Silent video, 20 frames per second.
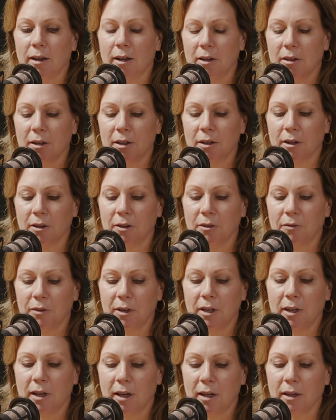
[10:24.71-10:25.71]
I think on the
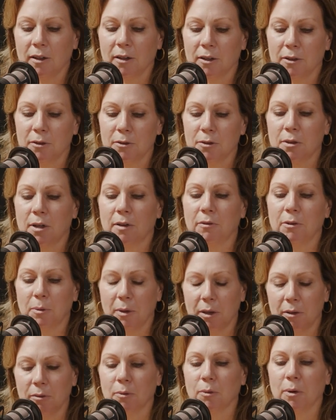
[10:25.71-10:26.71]
VA loans,
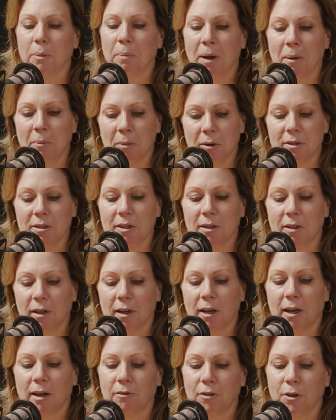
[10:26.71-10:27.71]
everyone remembers that
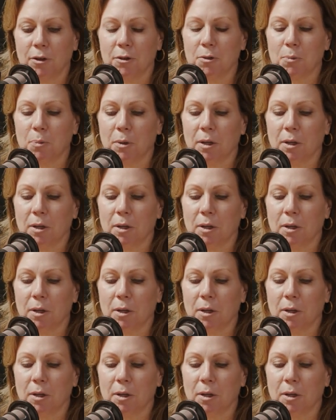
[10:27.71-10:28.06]
they have those,